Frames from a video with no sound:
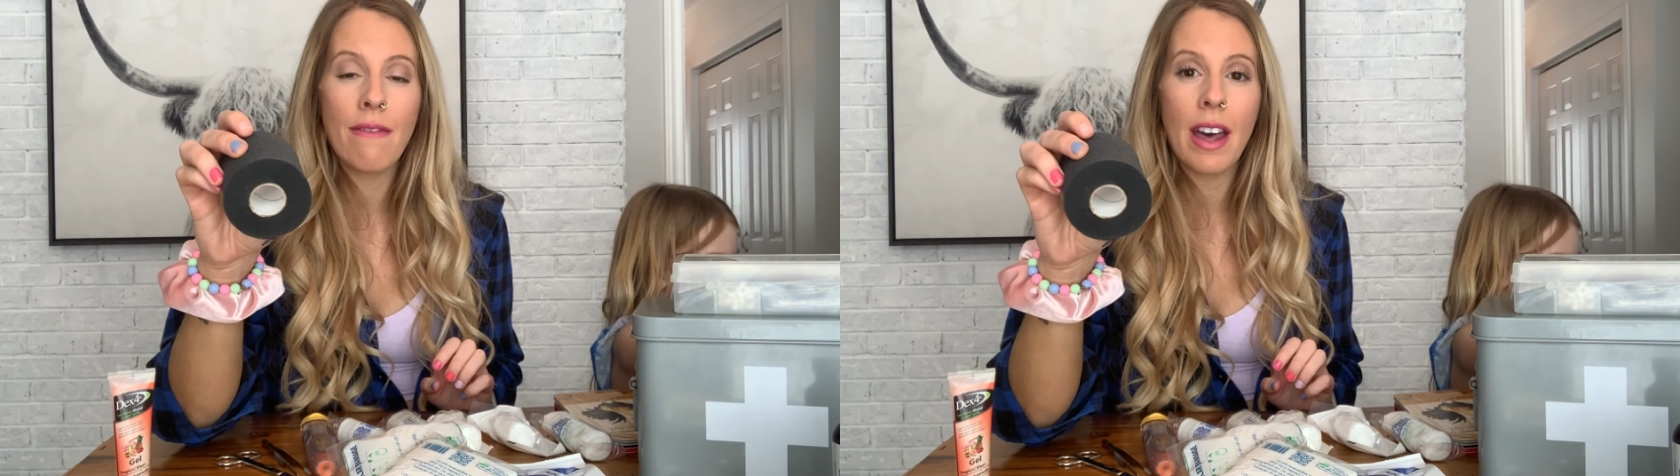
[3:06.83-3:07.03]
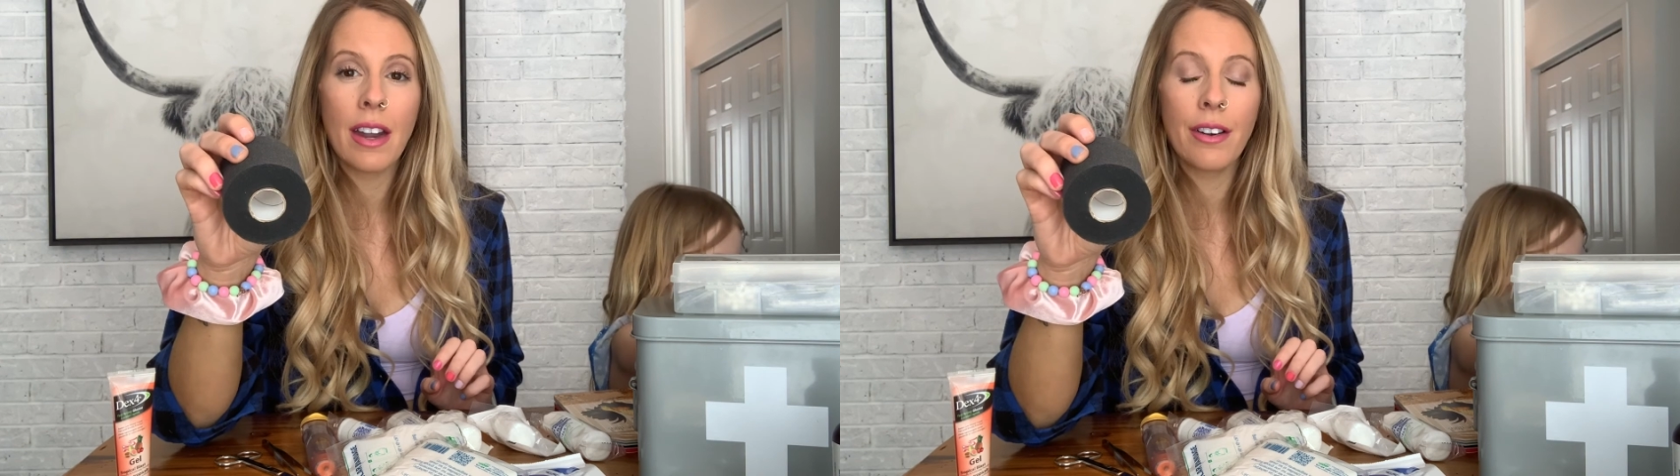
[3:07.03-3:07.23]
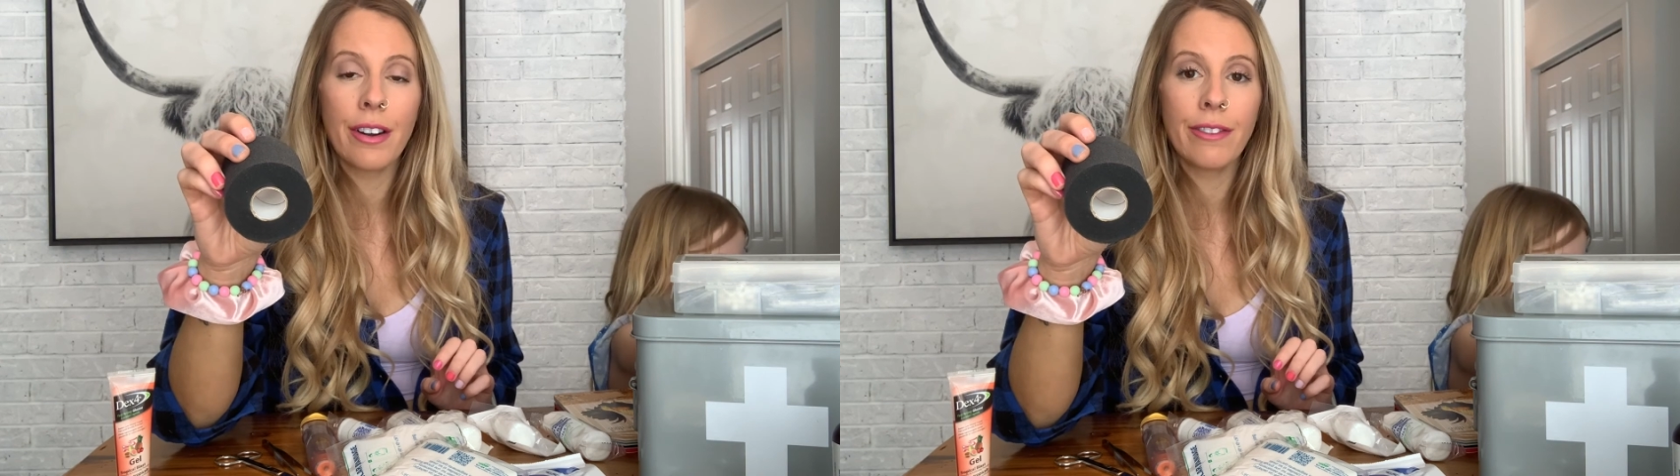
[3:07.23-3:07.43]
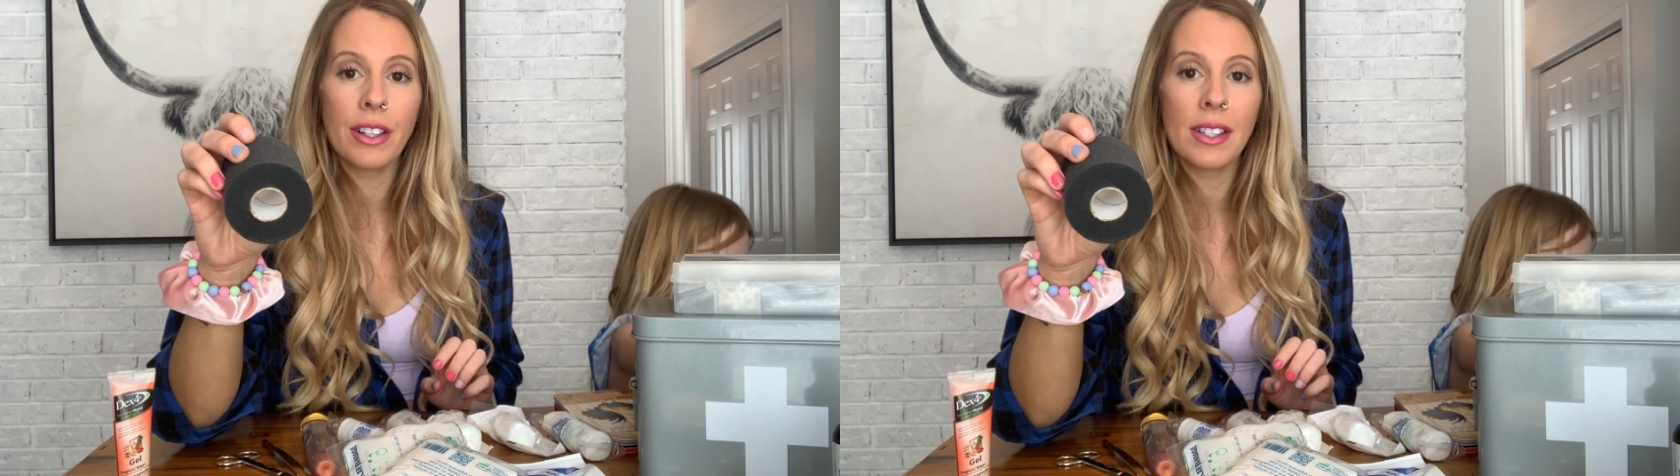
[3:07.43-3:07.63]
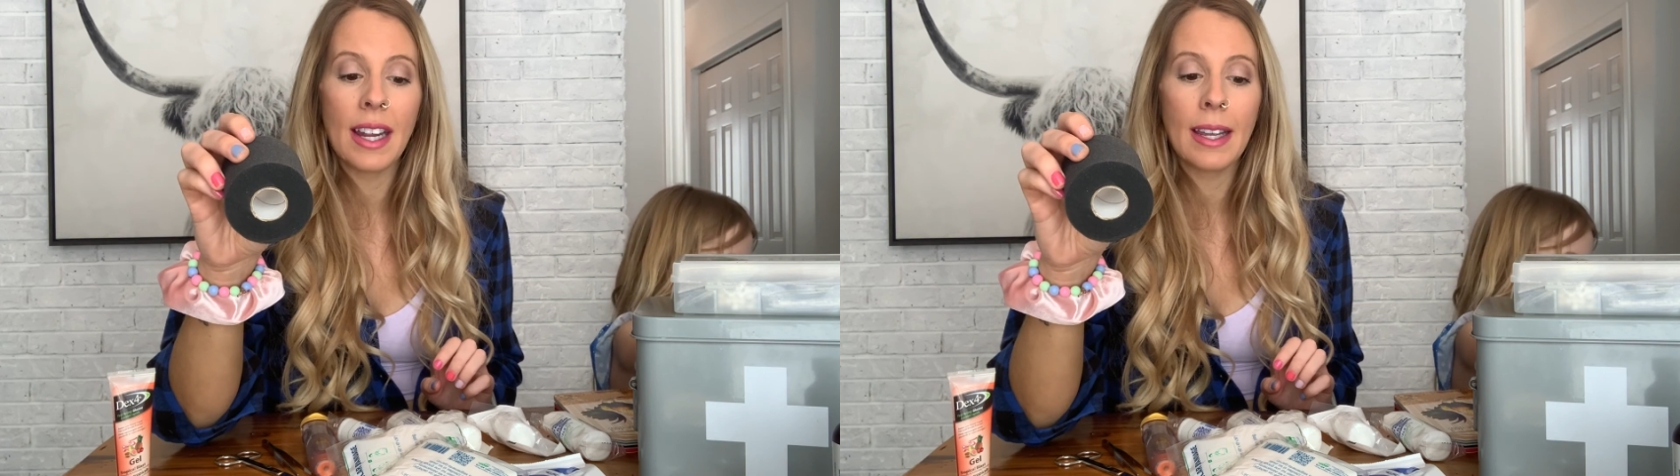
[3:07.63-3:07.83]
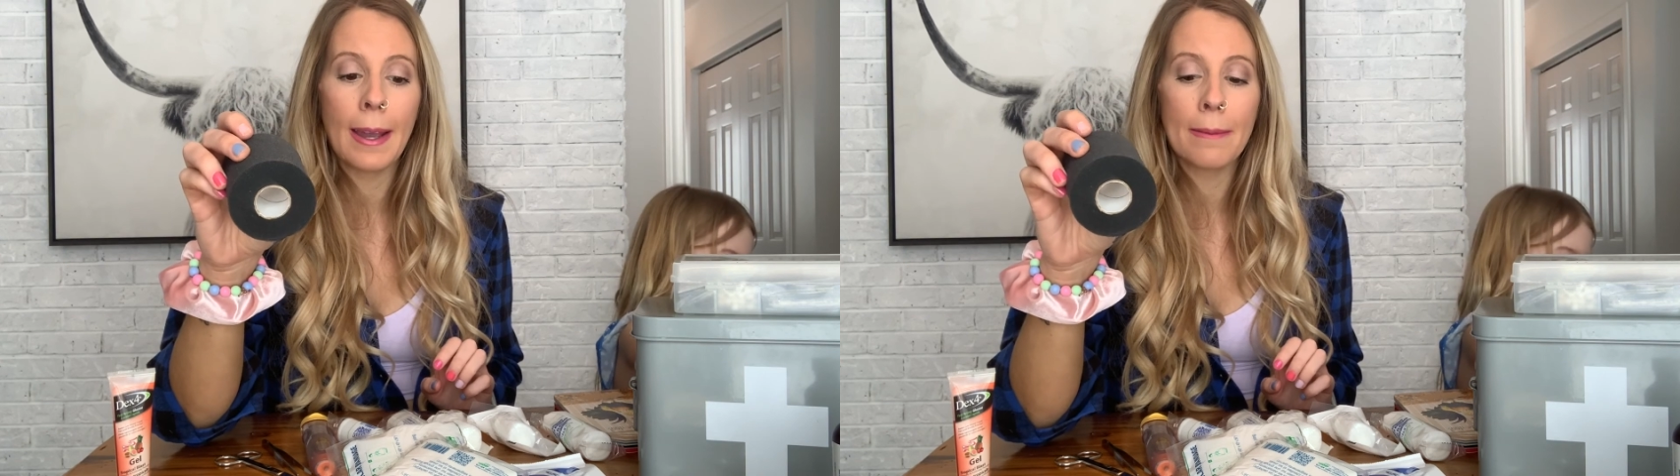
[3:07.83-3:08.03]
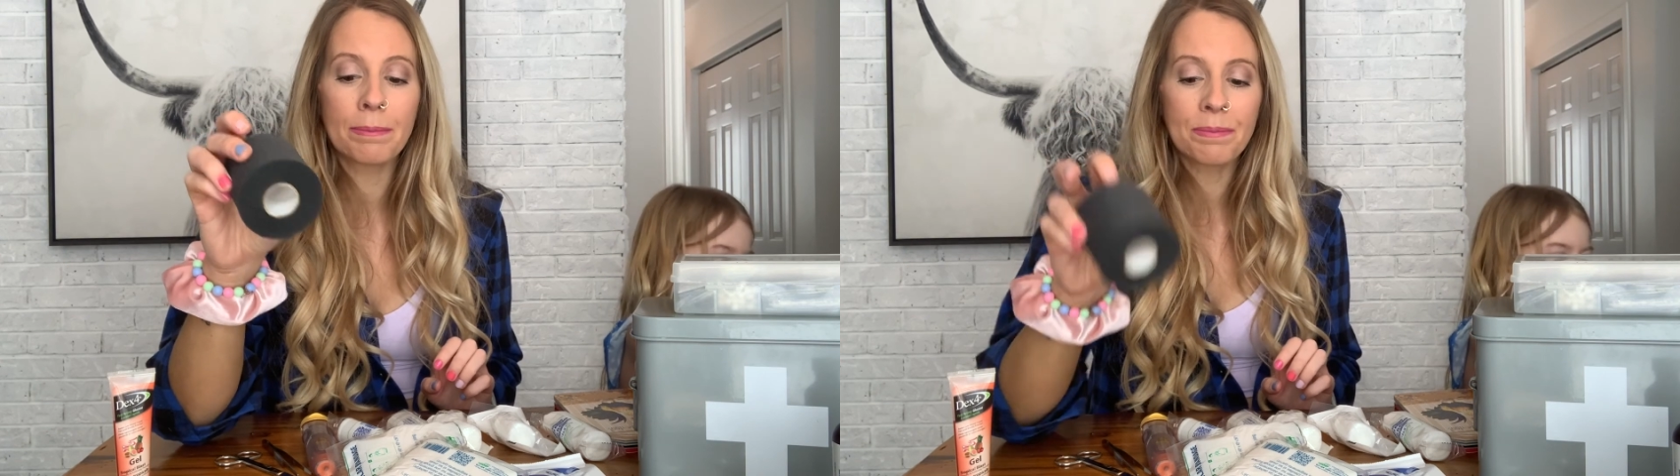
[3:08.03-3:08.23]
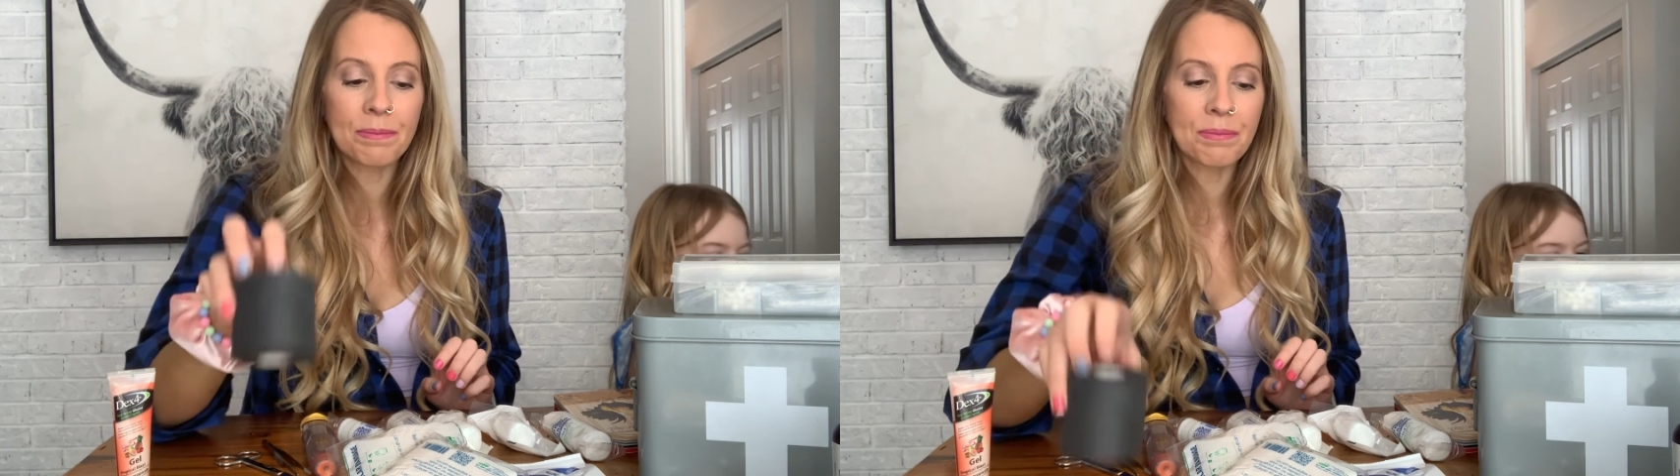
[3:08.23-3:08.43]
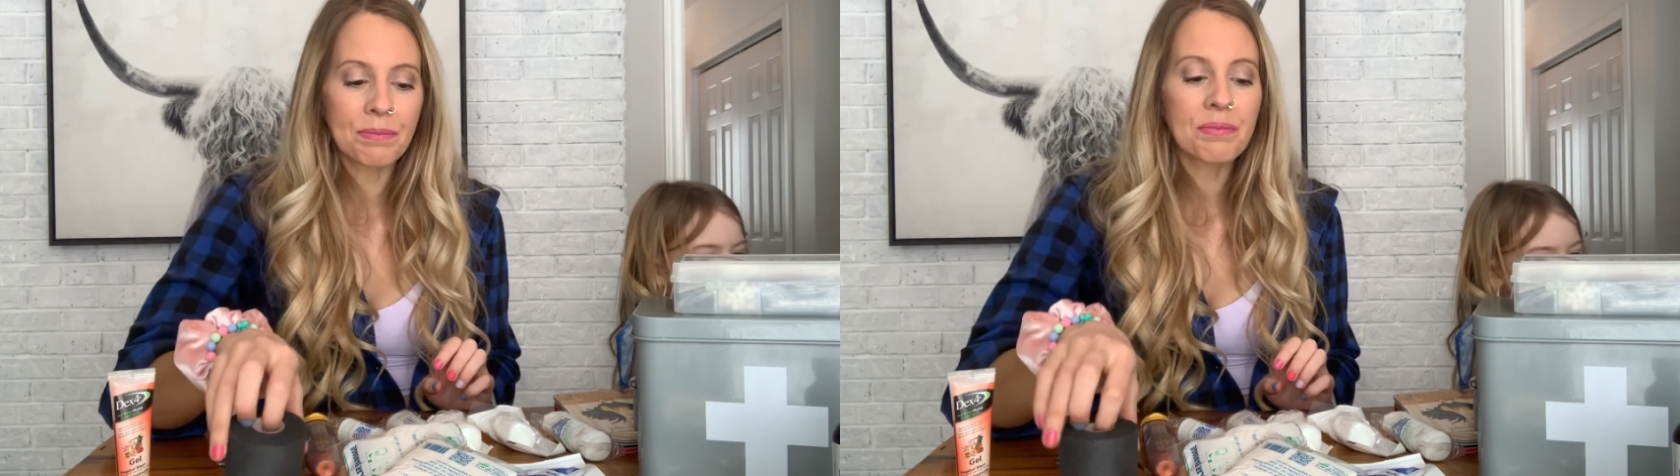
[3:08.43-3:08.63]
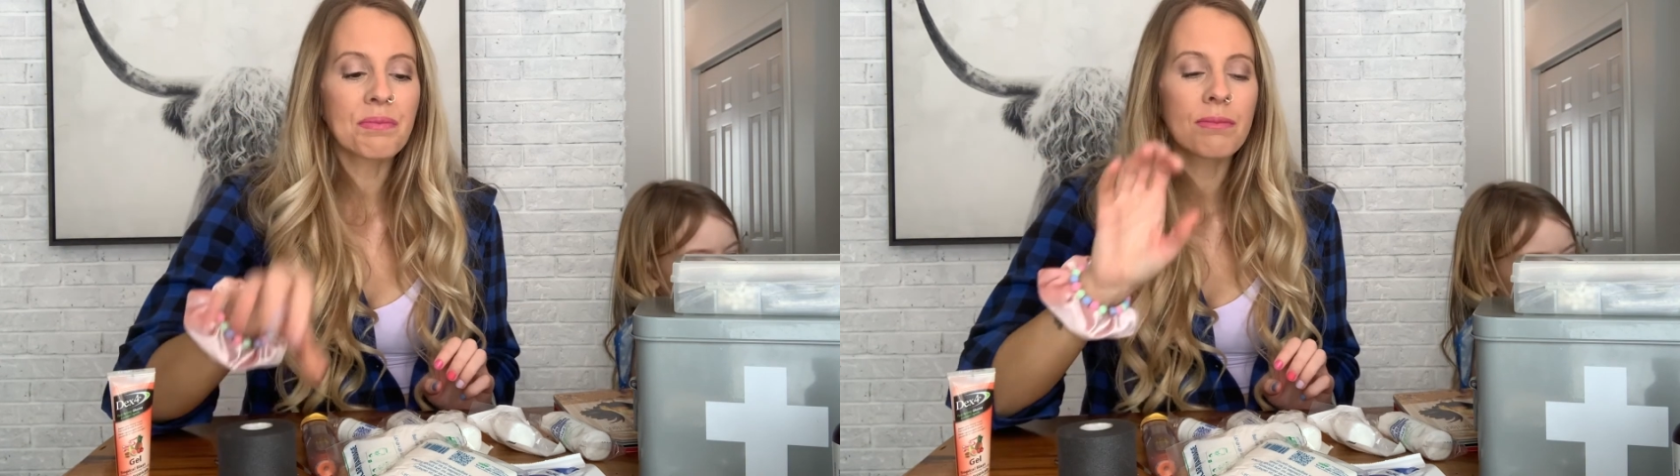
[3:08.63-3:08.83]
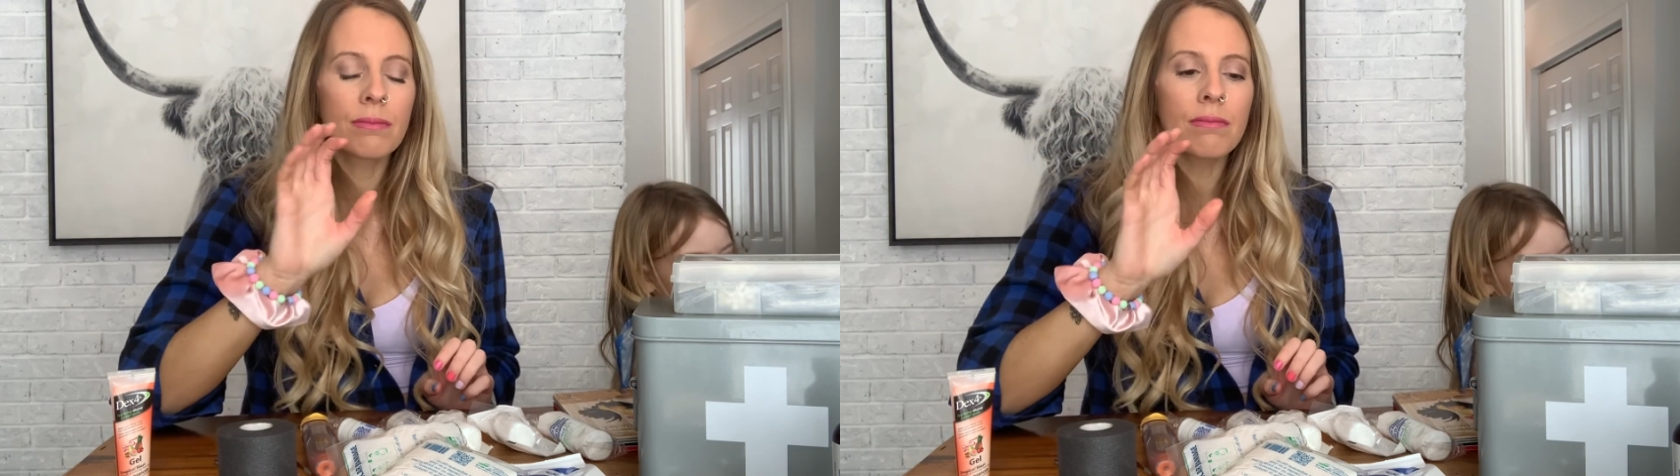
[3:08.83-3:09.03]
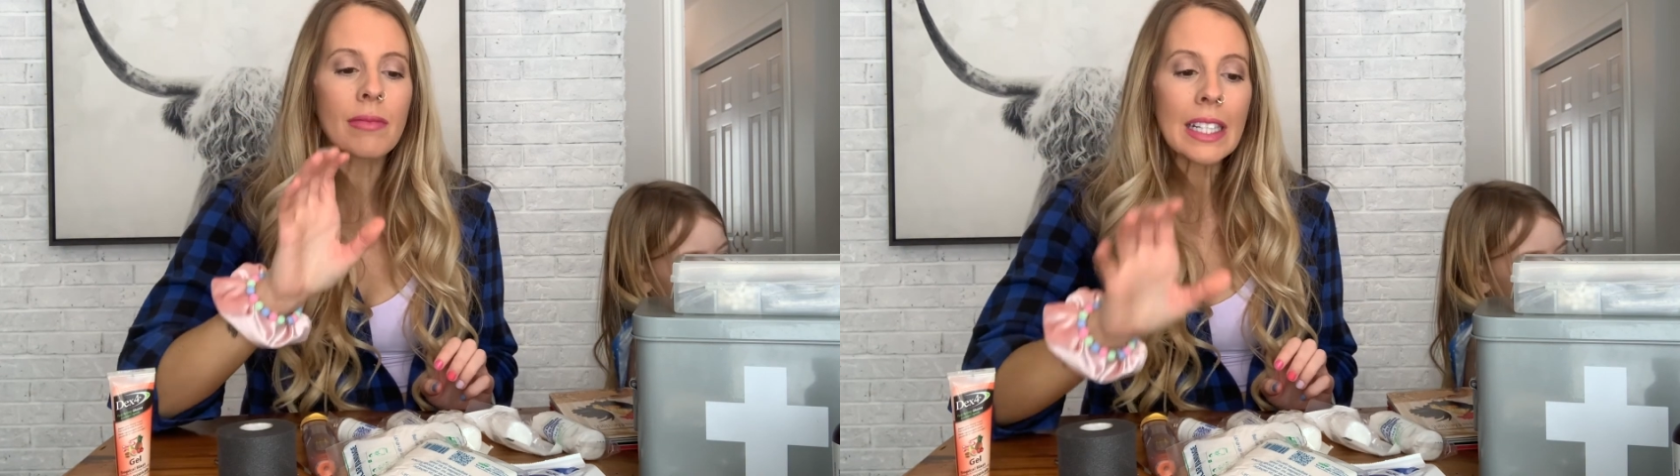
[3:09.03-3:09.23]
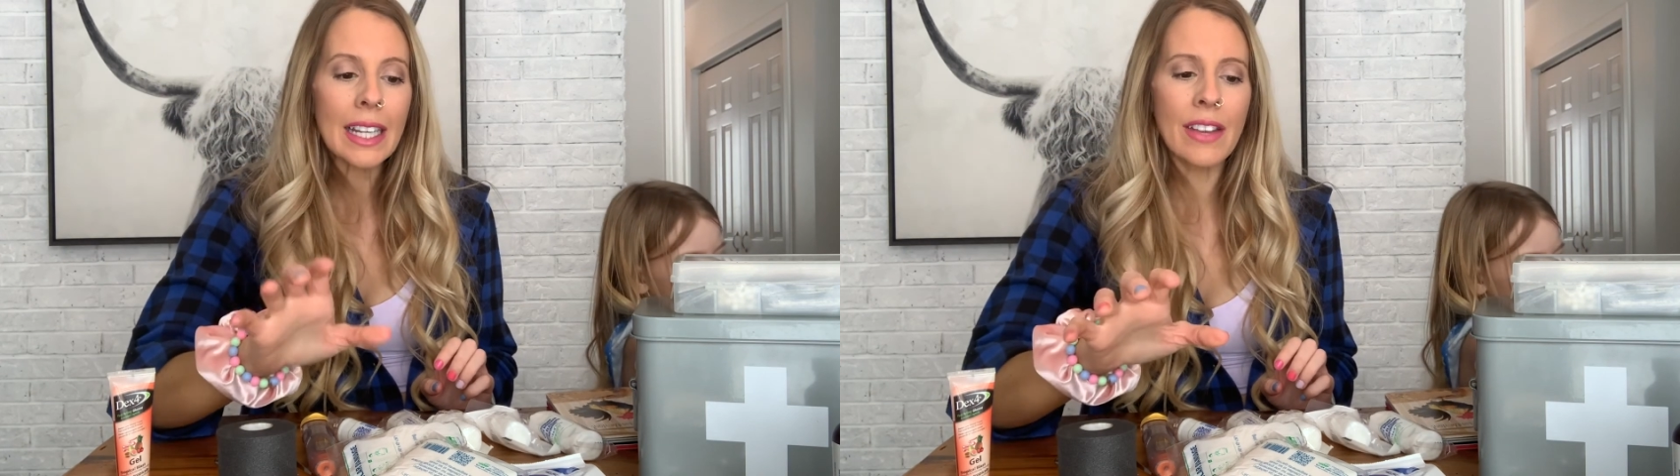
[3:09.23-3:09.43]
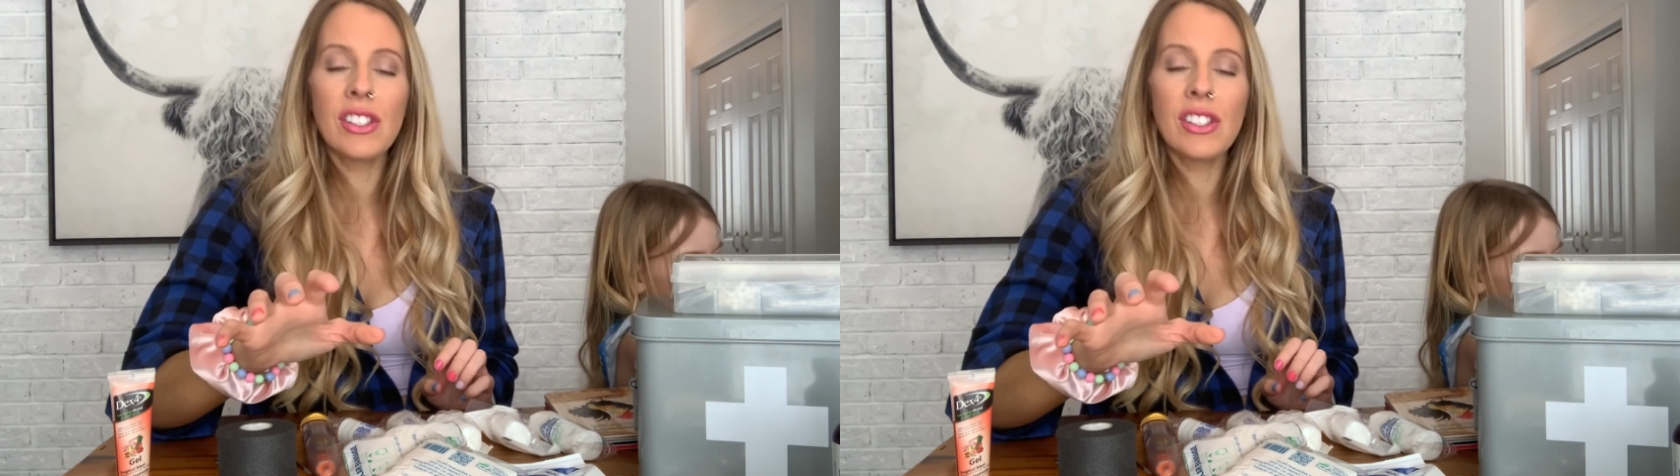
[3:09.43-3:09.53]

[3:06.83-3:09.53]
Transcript: that in our first aid kit. If